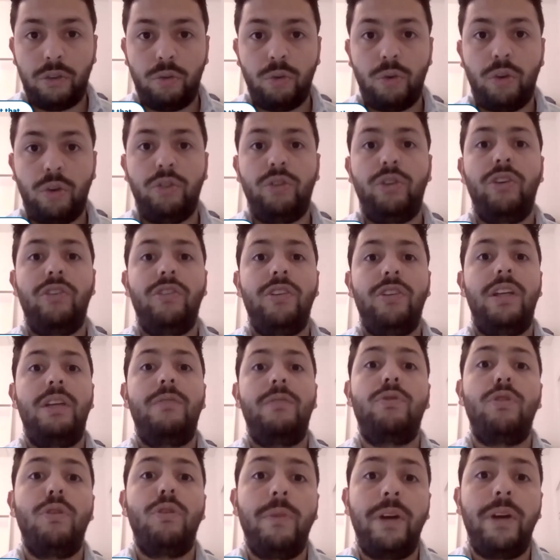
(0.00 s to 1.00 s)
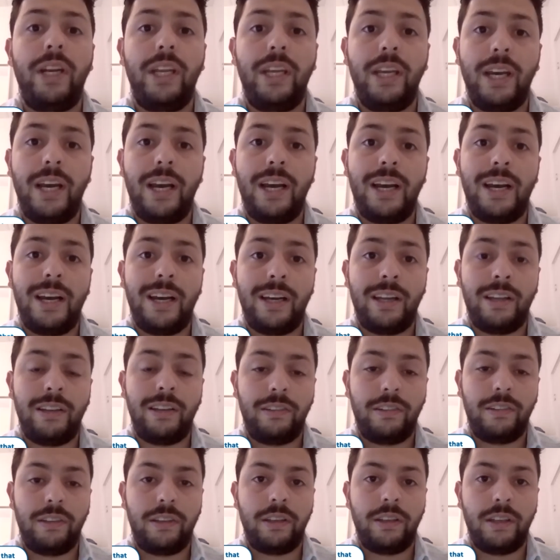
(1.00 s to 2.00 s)
to understand if somebody
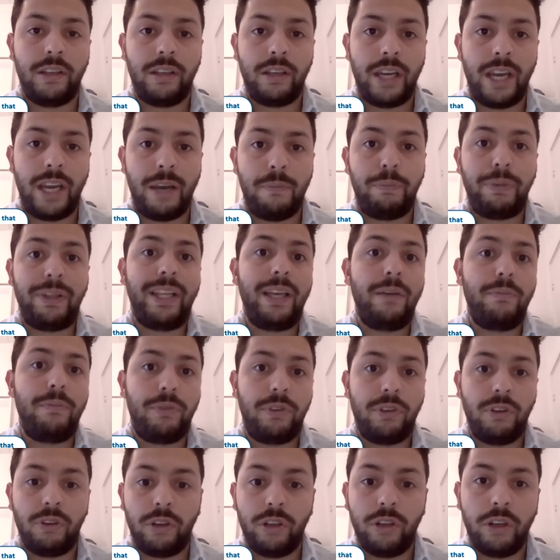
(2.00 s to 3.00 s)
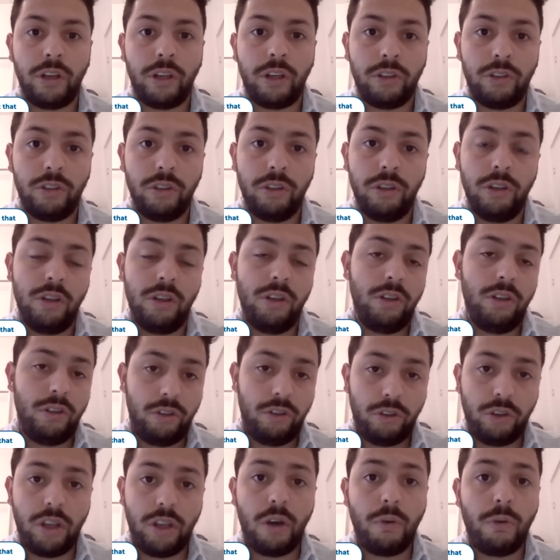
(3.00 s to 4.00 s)
has epilepsy or not.
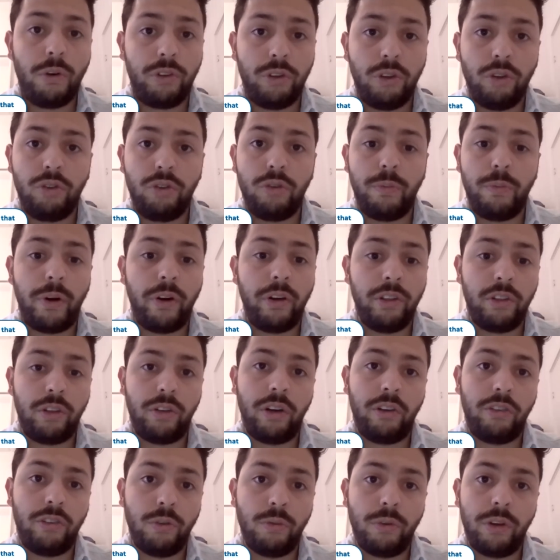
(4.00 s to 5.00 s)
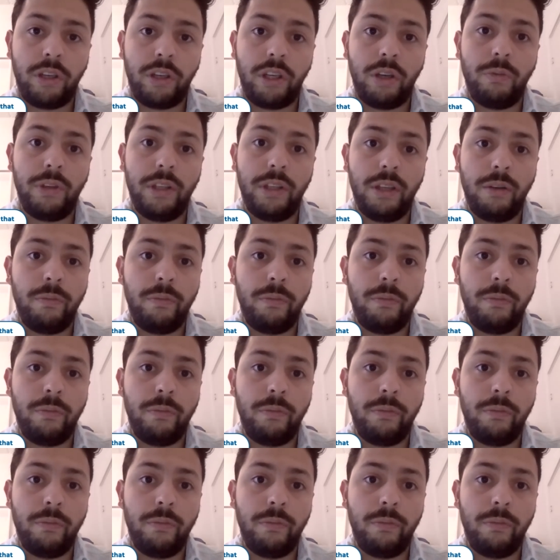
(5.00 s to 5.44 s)
So that was also very interesting working with